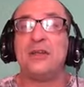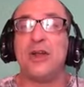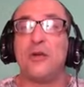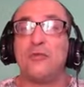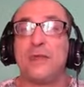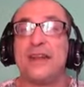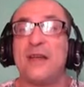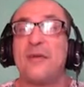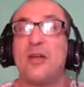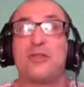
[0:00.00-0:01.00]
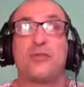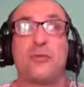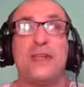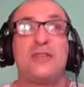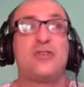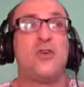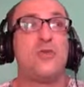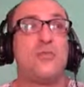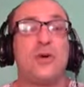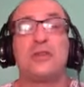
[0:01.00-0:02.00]
reading a
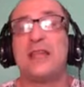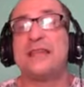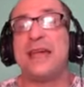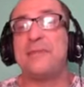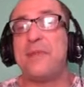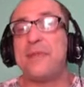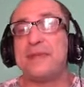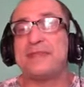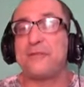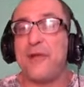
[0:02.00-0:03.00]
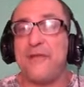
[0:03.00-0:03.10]
3-tome book like that maybe isn't for